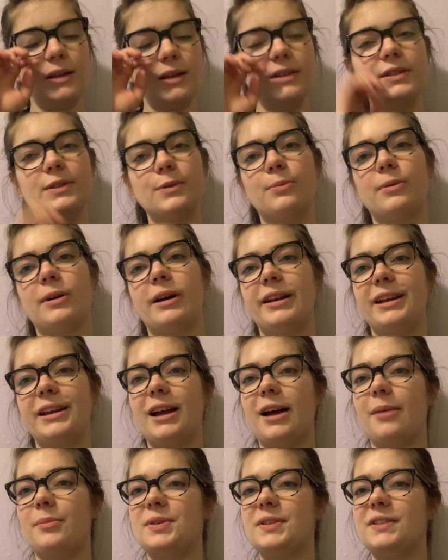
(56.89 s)
So
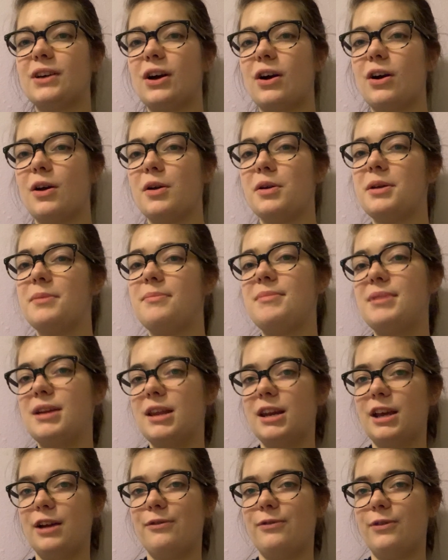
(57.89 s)
pranayamas are a
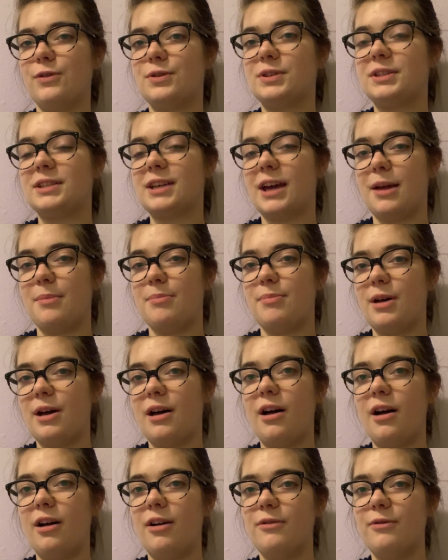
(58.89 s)
meaningful type
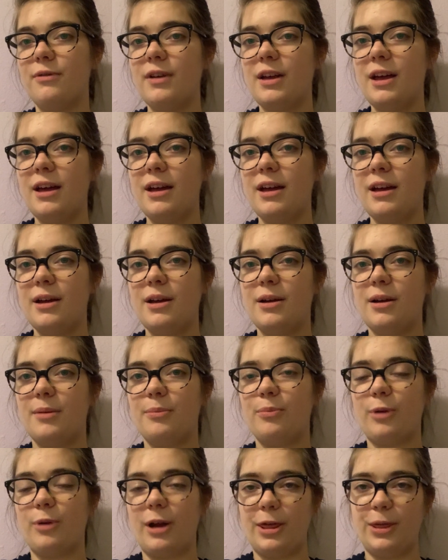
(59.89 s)
of
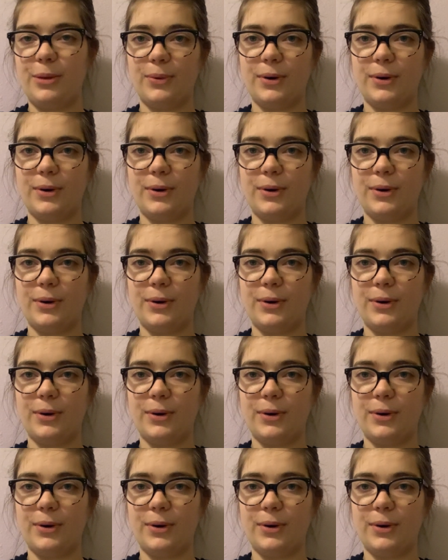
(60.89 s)
breath